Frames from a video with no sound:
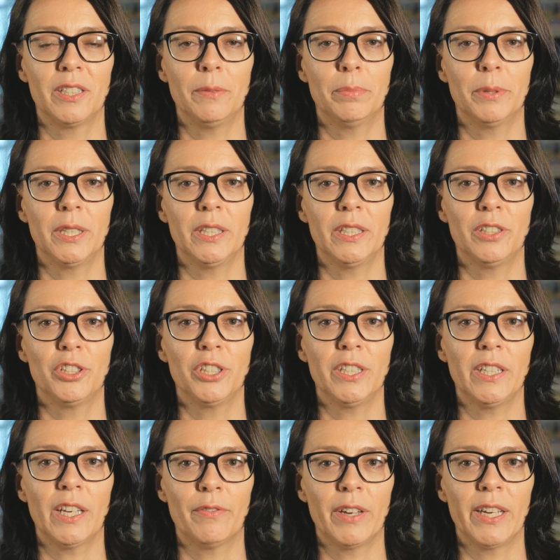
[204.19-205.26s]

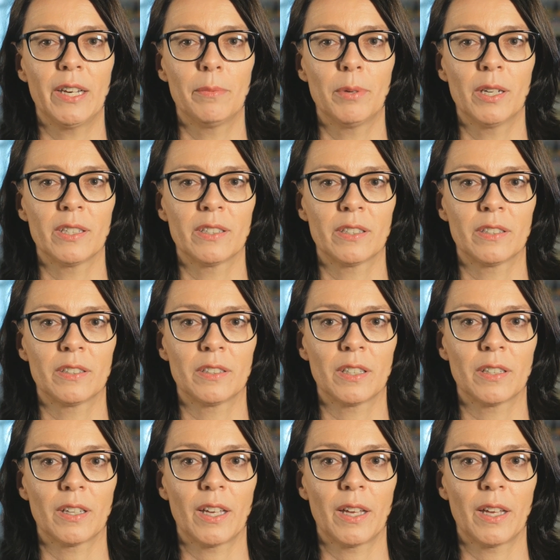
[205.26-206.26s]
TPEG available as